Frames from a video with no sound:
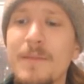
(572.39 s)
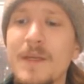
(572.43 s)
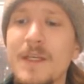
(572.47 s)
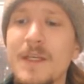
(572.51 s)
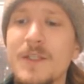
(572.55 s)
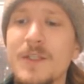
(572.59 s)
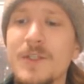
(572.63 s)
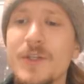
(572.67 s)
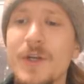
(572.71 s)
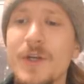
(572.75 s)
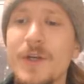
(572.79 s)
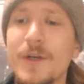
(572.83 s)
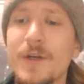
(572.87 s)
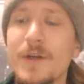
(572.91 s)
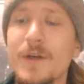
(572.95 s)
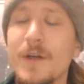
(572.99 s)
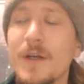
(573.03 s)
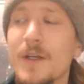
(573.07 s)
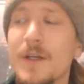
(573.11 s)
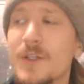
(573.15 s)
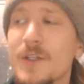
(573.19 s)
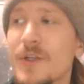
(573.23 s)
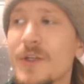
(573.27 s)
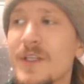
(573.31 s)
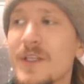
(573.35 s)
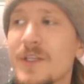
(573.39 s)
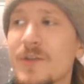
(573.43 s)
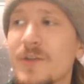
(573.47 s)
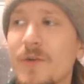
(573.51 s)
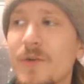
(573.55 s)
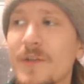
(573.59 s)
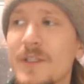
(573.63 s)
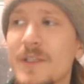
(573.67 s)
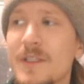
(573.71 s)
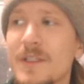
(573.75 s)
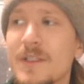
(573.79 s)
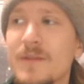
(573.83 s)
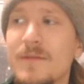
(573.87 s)
Eastern. So this
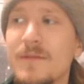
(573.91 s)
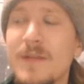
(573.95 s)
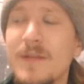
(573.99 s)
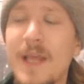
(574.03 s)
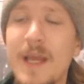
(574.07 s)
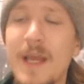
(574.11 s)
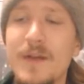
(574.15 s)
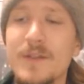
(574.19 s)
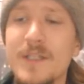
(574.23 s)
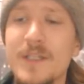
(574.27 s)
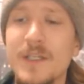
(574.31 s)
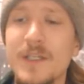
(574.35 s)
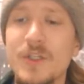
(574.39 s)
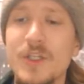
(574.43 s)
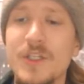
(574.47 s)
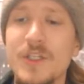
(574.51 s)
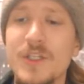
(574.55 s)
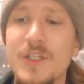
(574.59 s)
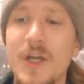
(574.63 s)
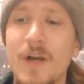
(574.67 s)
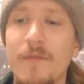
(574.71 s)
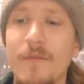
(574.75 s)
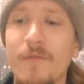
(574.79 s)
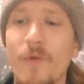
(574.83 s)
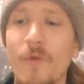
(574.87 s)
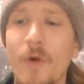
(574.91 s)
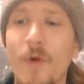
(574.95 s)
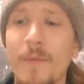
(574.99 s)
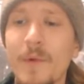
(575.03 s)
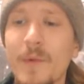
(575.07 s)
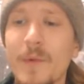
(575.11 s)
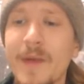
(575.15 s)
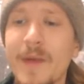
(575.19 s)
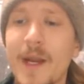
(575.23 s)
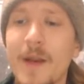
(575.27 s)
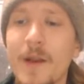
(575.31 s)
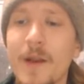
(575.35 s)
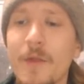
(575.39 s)
candlestick just started forming.
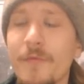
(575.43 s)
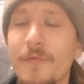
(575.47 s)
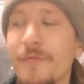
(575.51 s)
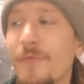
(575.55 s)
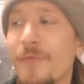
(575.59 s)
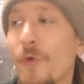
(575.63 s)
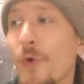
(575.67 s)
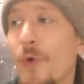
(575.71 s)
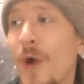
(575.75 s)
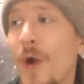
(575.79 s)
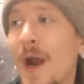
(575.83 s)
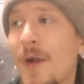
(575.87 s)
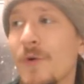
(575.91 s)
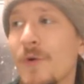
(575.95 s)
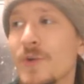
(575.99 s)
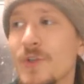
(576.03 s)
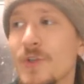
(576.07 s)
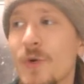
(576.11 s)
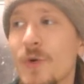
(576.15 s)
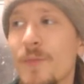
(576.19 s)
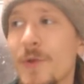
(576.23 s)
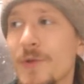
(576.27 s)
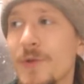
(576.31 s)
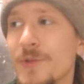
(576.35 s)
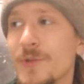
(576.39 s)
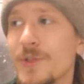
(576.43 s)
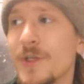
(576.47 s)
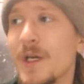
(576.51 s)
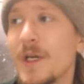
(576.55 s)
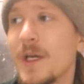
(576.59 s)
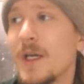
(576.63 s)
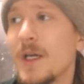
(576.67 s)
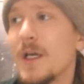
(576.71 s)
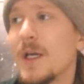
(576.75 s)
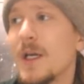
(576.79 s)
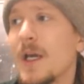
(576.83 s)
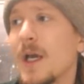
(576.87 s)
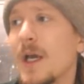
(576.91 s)
We got another 4 hours almost
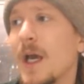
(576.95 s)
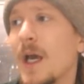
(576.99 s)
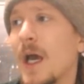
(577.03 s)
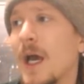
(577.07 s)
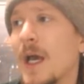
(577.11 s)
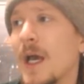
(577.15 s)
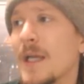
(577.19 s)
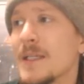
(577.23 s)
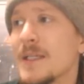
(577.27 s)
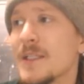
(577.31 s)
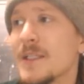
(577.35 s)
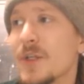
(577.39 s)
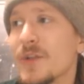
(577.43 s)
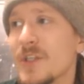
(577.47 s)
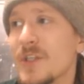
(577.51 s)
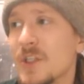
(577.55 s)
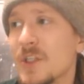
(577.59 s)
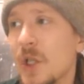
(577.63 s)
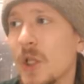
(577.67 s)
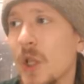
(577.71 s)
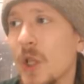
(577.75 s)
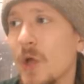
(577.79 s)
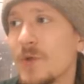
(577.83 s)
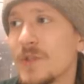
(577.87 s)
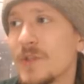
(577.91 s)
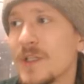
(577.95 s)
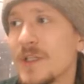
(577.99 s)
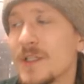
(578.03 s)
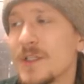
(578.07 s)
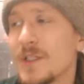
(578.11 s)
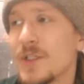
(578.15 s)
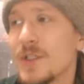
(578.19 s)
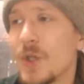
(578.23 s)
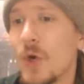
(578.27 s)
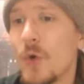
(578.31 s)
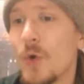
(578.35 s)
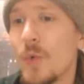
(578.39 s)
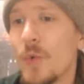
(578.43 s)
until this closes,
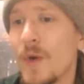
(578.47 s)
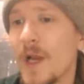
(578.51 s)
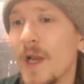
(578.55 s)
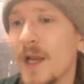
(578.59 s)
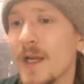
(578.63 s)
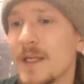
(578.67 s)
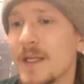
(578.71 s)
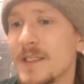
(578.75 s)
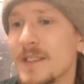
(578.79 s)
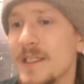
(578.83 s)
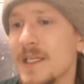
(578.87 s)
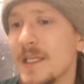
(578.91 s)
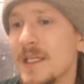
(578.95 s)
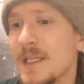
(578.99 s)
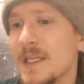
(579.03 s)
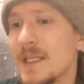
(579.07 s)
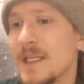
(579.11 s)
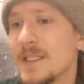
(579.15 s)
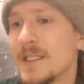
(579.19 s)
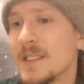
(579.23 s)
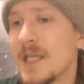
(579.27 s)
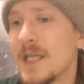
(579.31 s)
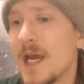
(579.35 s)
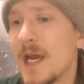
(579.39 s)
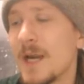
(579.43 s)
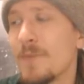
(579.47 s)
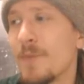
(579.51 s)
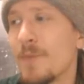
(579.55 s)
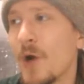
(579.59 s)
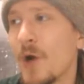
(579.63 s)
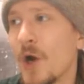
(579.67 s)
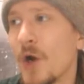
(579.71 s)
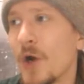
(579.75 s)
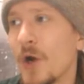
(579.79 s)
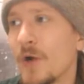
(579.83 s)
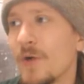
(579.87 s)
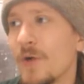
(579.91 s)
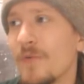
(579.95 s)
so we're not going to see an inside
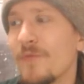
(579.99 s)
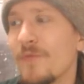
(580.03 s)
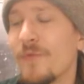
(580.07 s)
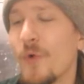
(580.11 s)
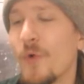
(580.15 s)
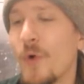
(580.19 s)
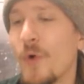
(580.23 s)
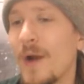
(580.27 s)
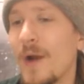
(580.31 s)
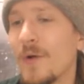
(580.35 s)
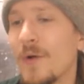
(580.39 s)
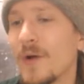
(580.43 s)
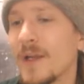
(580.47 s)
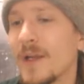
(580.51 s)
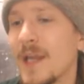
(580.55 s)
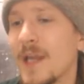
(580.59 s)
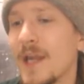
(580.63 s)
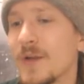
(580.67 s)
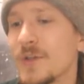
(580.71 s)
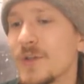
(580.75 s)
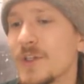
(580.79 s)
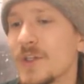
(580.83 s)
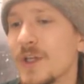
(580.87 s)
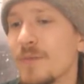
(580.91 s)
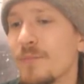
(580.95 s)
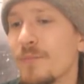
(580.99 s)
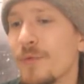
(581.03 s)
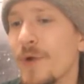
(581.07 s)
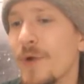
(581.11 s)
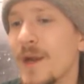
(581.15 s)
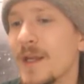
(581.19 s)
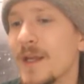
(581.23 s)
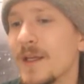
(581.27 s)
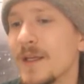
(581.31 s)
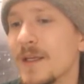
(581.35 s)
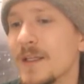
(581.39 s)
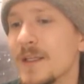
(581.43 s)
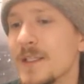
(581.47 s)
bar 4-hour candlestick
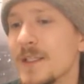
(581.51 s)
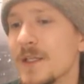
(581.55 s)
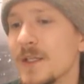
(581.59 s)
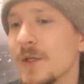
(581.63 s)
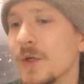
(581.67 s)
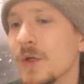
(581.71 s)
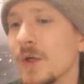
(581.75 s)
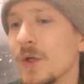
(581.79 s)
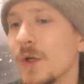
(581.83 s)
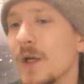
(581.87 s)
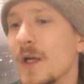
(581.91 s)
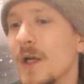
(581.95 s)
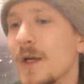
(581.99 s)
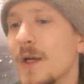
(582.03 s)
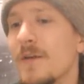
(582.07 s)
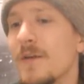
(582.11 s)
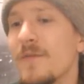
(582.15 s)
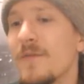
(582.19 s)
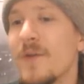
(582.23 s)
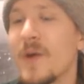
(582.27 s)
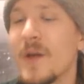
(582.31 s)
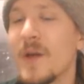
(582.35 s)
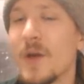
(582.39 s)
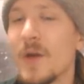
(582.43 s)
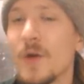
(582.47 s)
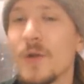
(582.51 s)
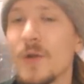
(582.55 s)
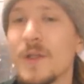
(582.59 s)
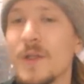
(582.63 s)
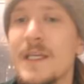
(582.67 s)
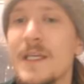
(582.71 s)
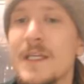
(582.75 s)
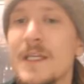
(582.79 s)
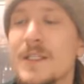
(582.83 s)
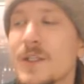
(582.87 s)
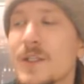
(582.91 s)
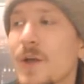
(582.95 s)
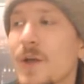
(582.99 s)
break until very early
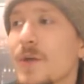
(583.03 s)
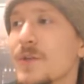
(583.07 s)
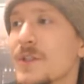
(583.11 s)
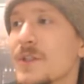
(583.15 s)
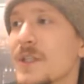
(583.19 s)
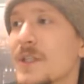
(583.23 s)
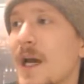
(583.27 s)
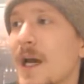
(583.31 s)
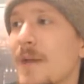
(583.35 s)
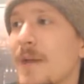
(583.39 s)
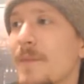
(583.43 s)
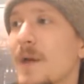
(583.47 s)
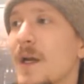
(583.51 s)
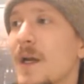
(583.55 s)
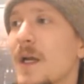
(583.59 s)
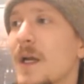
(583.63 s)
East Coast time.